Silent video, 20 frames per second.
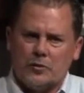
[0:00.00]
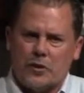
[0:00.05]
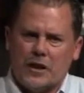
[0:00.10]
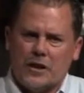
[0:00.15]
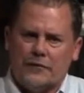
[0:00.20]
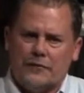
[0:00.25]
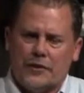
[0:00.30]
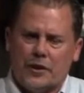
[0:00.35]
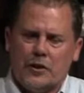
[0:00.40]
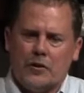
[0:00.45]

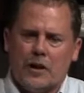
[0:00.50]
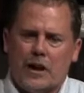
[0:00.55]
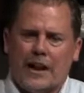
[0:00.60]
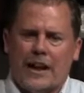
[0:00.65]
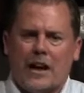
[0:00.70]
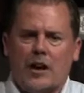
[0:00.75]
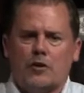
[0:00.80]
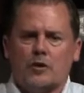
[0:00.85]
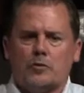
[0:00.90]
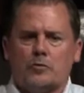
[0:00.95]
try to figure out
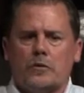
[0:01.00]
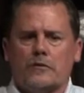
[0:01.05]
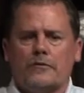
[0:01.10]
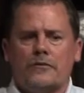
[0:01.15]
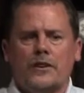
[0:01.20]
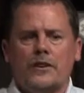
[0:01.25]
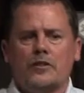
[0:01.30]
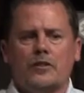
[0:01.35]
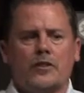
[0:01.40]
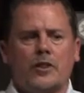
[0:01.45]
how to
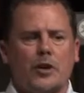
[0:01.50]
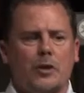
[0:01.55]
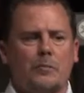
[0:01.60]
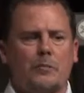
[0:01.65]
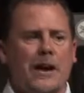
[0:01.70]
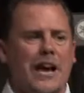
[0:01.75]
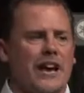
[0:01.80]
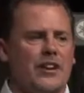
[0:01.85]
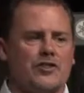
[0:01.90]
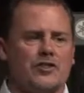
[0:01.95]
reveal the
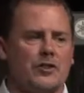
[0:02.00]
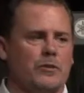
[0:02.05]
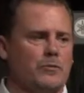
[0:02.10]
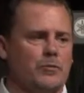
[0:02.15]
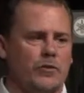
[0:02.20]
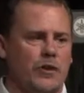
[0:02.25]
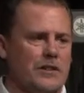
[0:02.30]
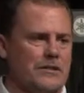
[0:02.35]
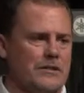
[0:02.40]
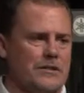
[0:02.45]
compassionate
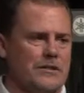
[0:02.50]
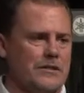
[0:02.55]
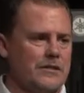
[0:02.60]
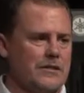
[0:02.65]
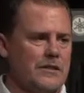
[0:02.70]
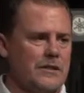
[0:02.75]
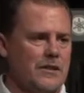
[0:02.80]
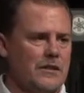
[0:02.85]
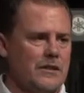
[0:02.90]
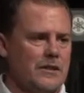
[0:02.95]

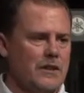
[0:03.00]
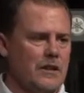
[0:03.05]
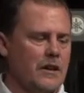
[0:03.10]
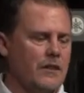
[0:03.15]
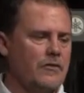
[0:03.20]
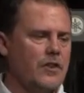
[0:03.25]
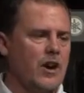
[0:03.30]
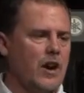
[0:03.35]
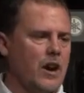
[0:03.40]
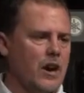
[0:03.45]
presence
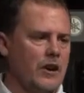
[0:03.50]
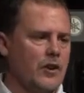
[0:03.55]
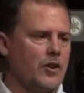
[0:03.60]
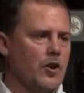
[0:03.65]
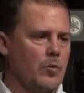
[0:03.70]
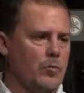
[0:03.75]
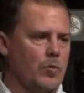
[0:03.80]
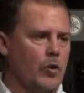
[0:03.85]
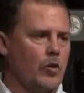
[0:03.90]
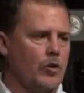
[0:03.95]
of God in
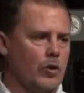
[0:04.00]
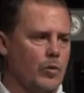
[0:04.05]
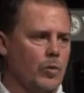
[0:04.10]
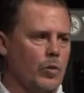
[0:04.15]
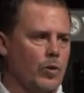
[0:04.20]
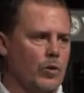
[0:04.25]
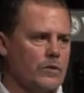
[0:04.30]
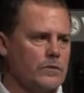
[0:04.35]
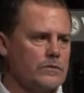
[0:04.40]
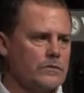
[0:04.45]
our broken
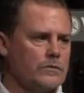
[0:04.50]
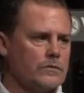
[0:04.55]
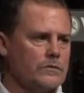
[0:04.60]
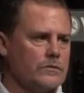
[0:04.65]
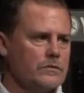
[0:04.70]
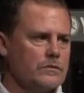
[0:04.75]
world.